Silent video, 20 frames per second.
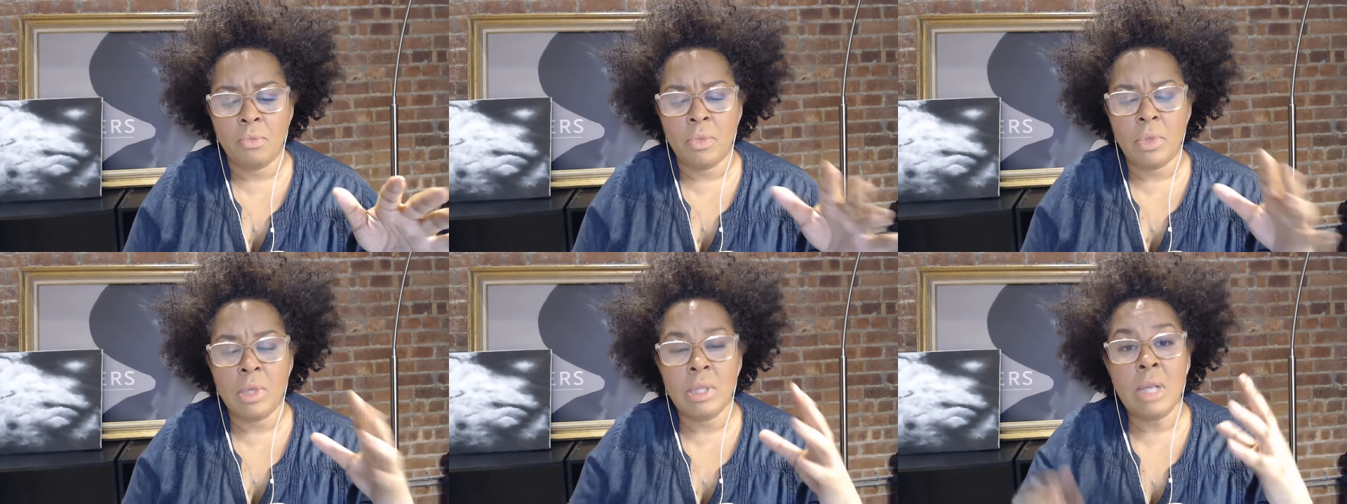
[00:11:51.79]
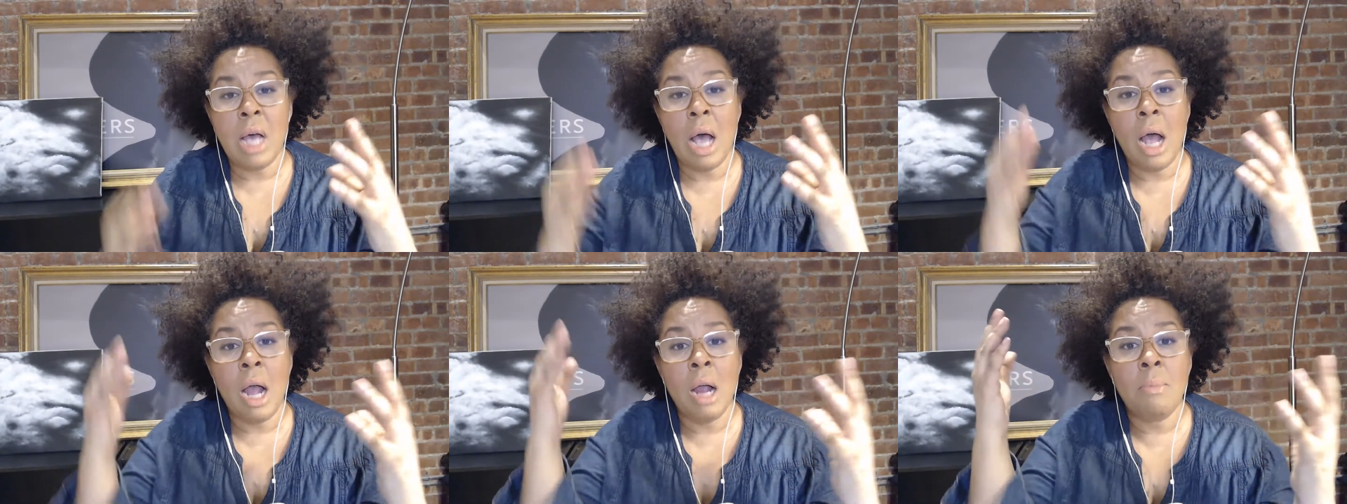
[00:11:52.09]
this
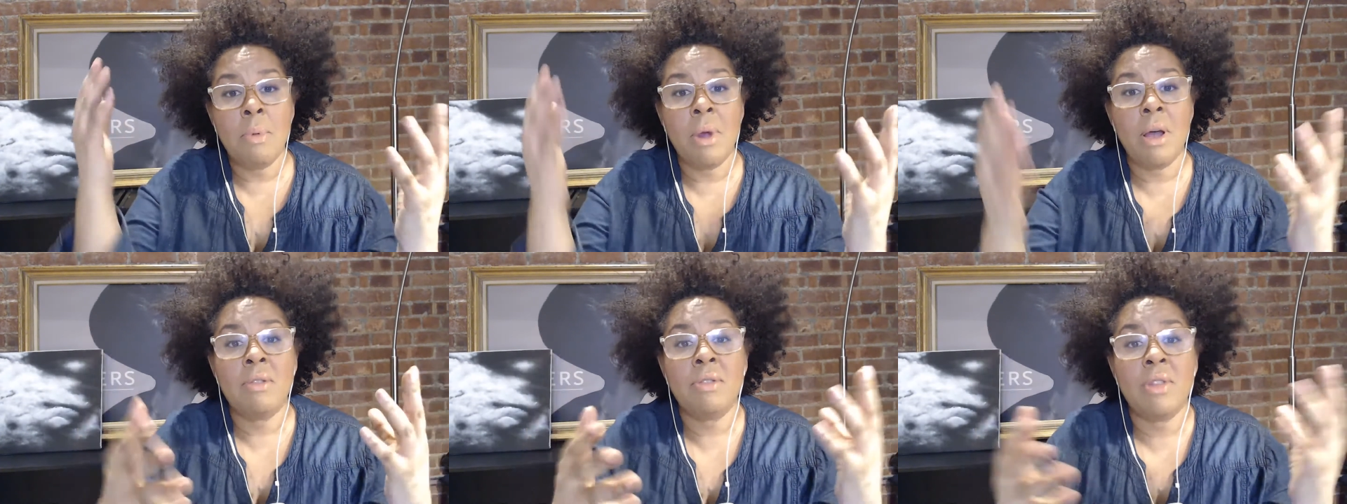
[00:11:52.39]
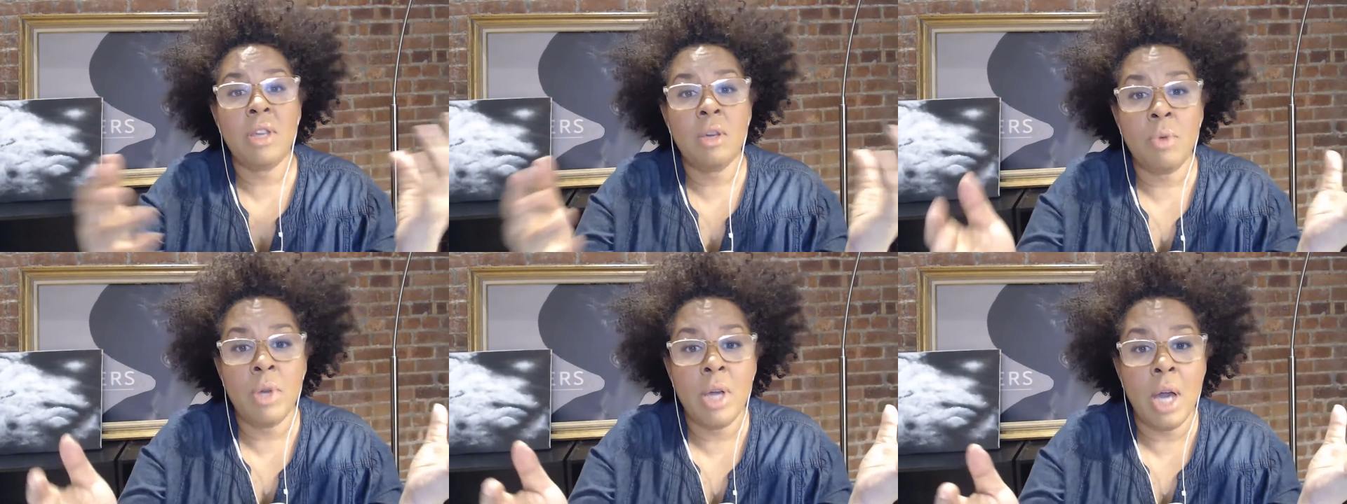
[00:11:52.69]
eyebrow
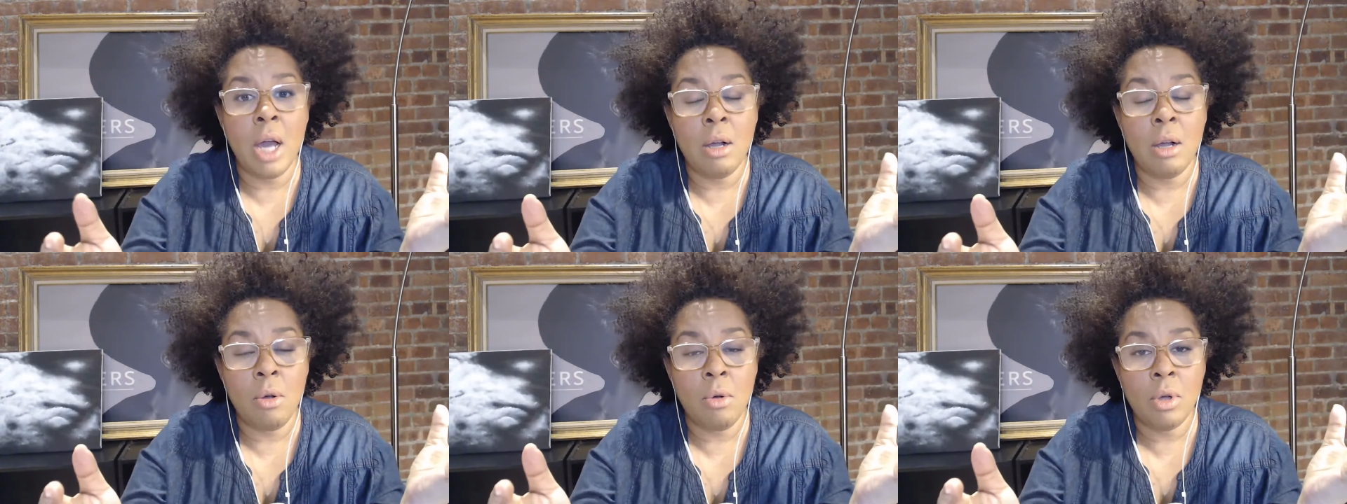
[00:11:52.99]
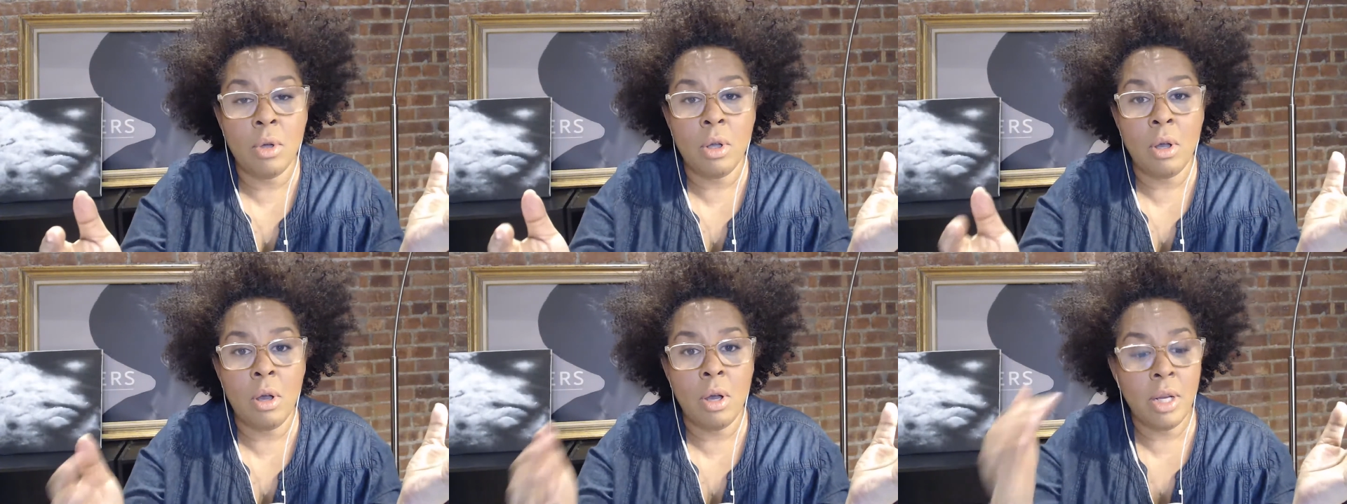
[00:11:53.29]
thing we got
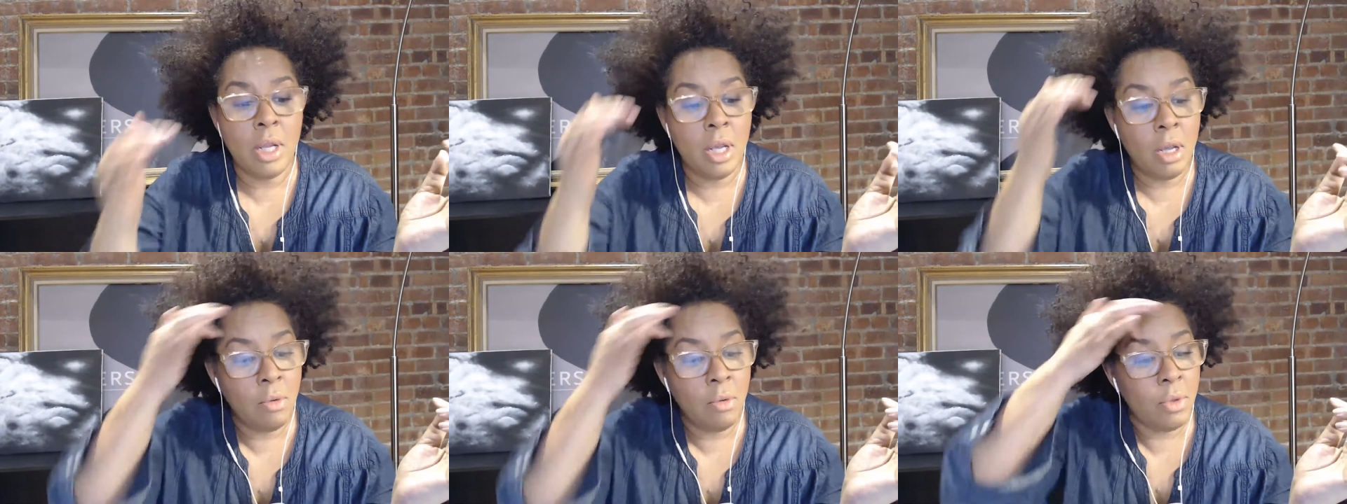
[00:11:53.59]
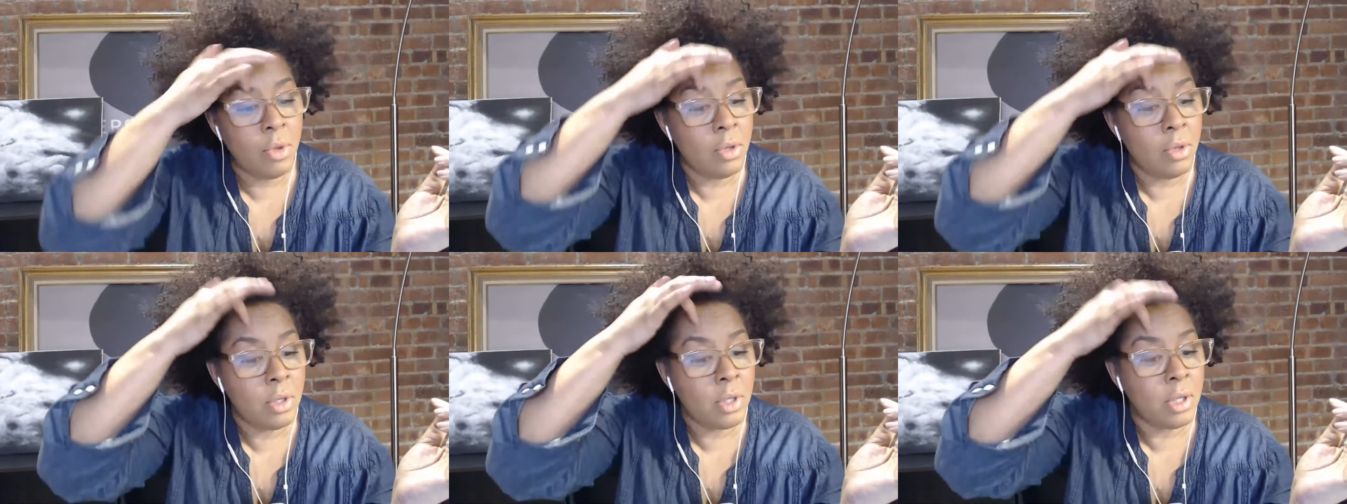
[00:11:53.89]
going on here
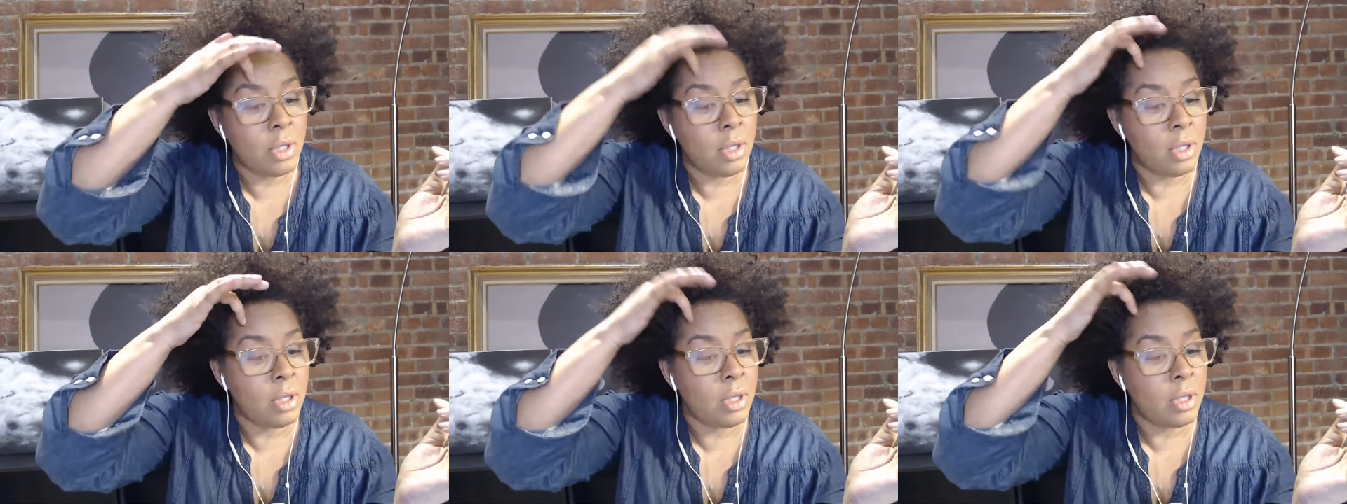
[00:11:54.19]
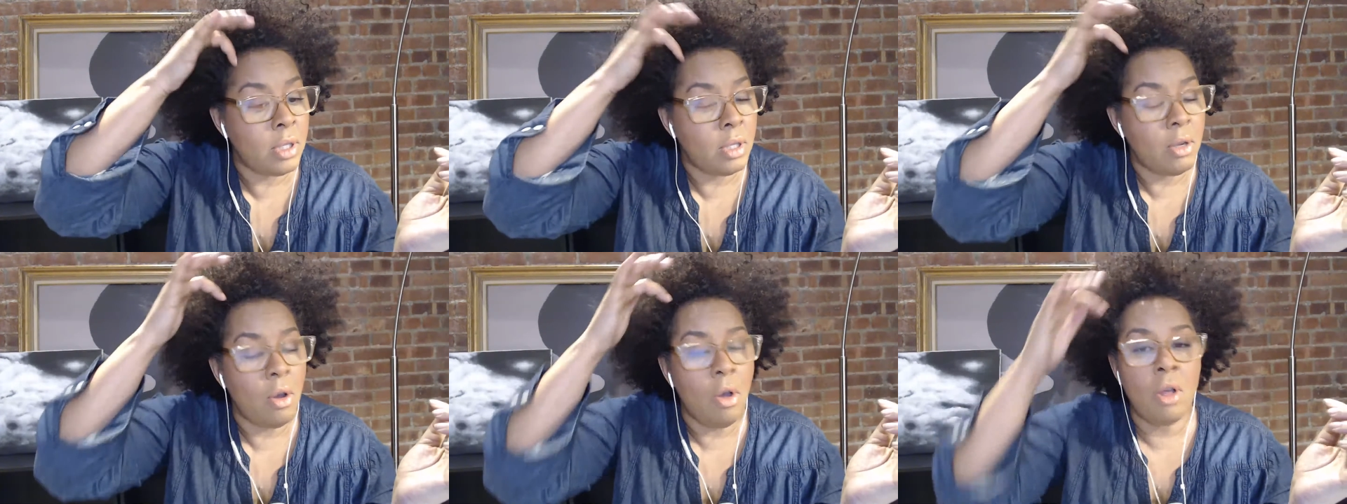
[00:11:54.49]
with this
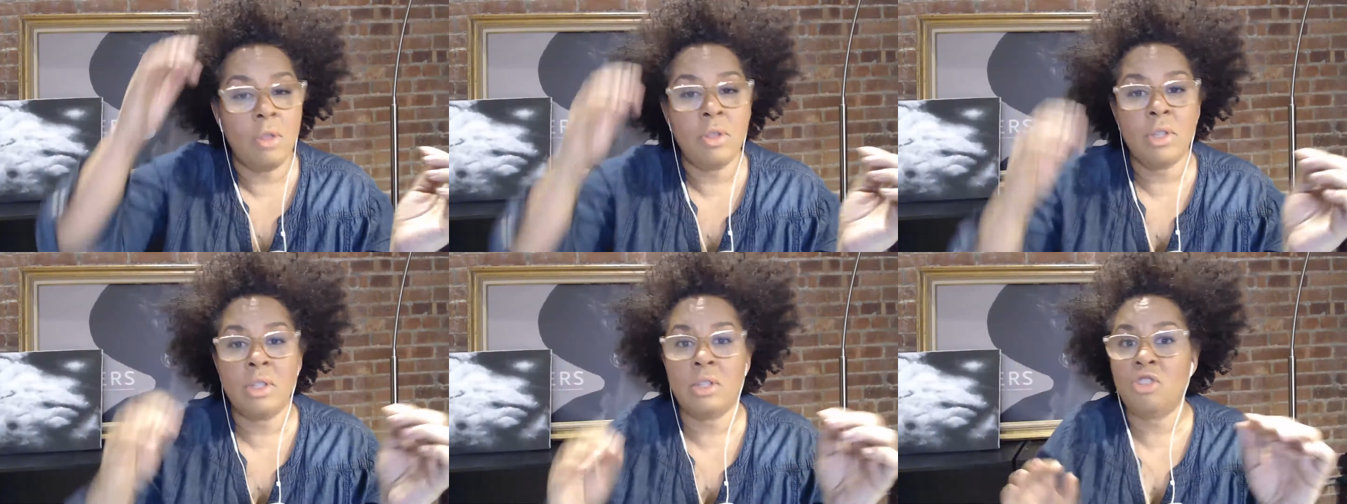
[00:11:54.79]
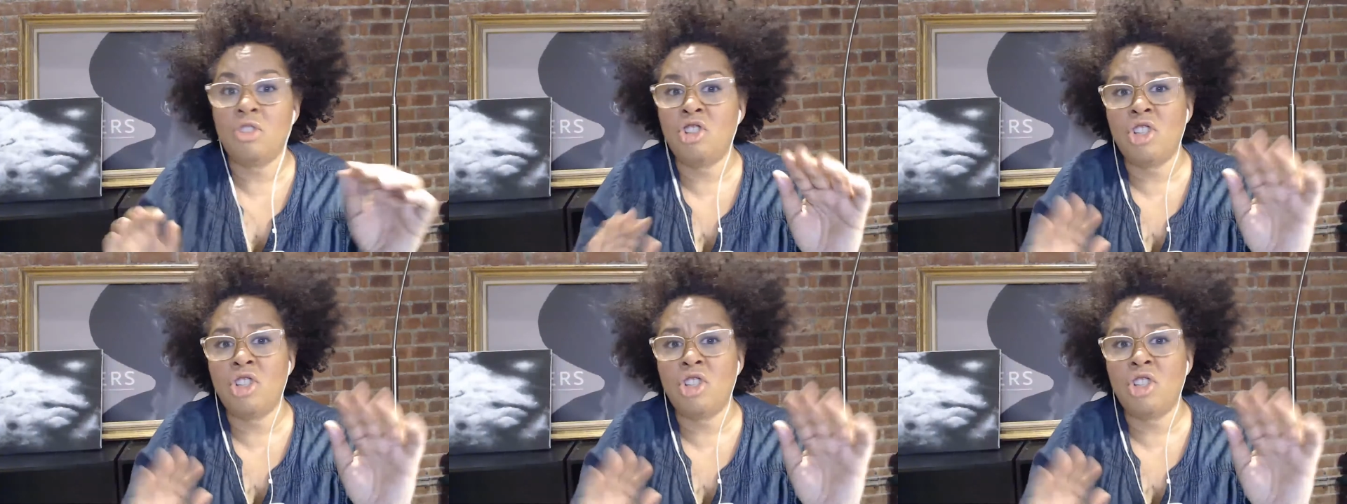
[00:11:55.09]
all this.